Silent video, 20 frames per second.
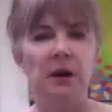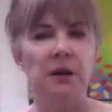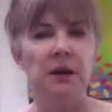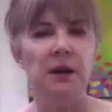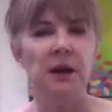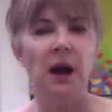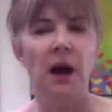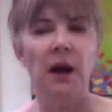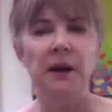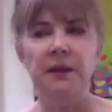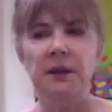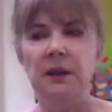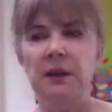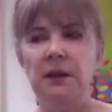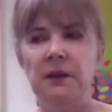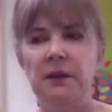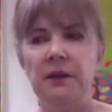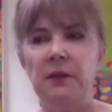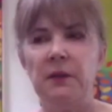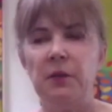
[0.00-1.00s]
I think
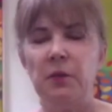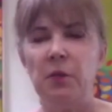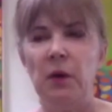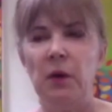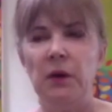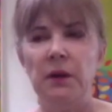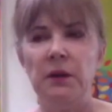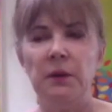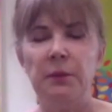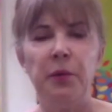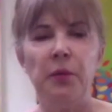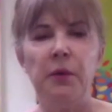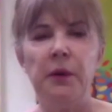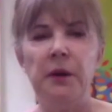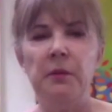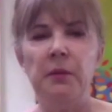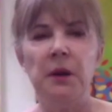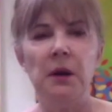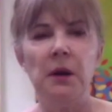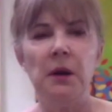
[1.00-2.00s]
it's one of the
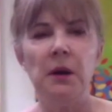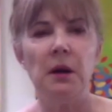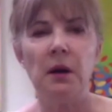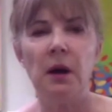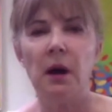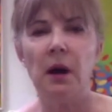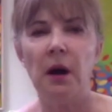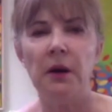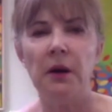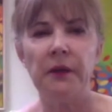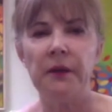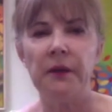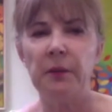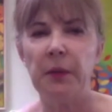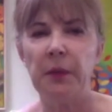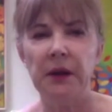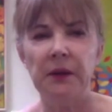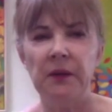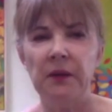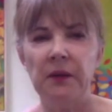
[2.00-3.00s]
premier art
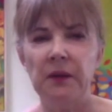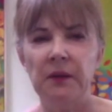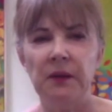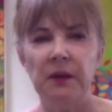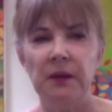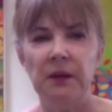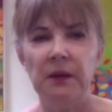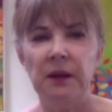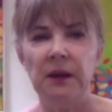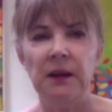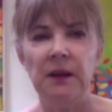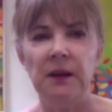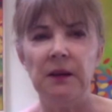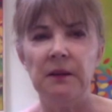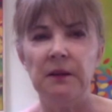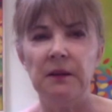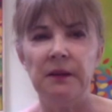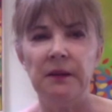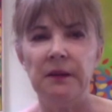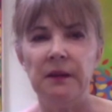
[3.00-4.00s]
spaces in
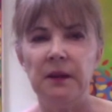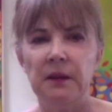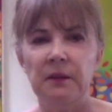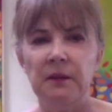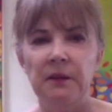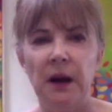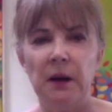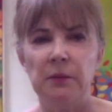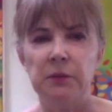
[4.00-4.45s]
the city of Albuquerque.